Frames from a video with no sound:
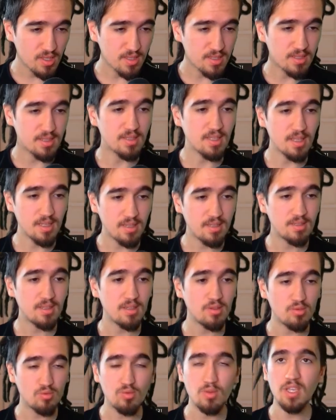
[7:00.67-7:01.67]

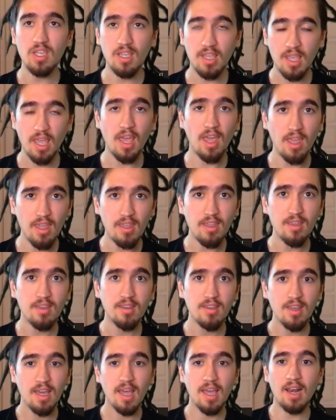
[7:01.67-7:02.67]
63k
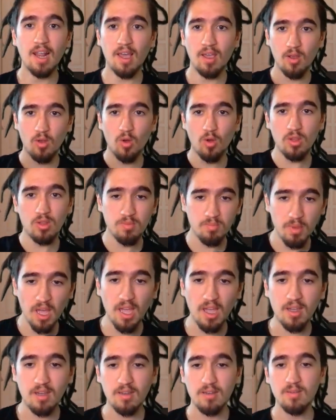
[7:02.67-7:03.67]
and I got
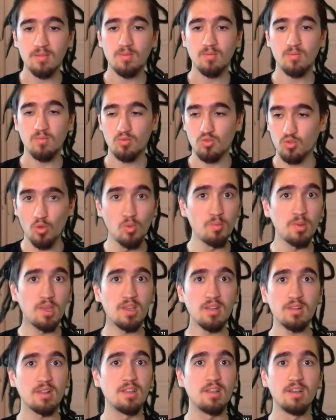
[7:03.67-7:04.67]
back 2
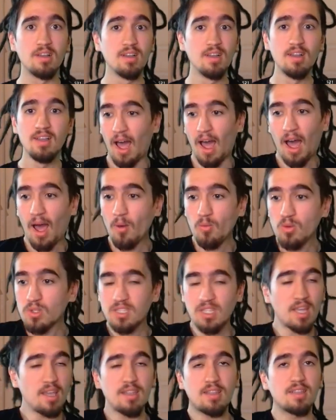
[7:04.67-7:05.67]
mil? I would
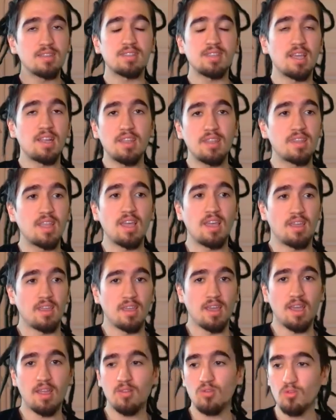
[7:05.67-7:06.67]
take this any day,
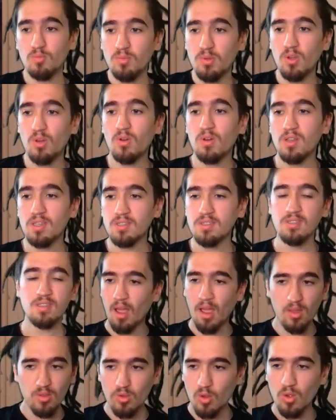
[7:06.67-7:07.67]
and to be honest,
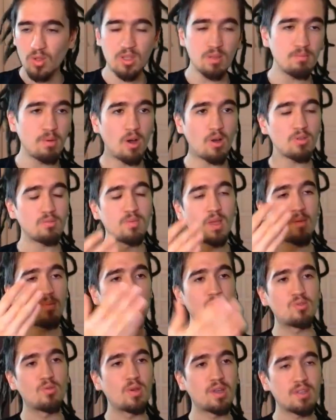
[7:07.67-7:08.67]
I thought about maybe
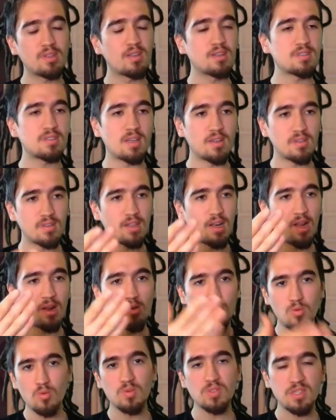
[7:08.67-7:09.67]
doing this until I
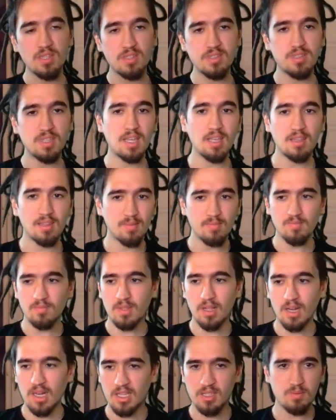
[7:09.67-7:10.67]
lose the set.
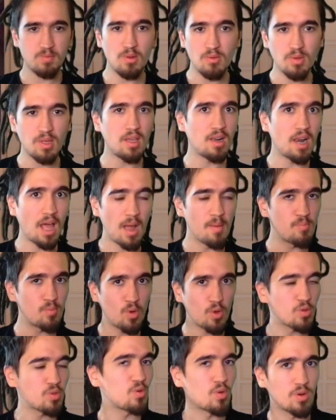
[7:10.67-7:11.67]
Let's be real, I'm
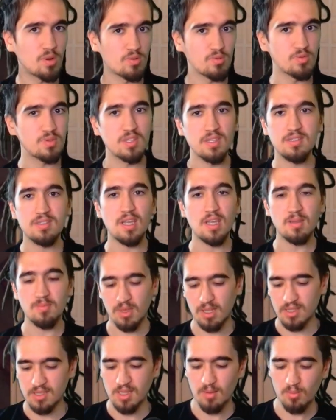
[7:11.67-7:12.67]
not gonna lose the set
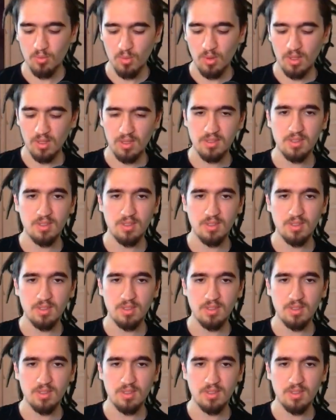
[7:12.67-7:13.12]
because I'm doing this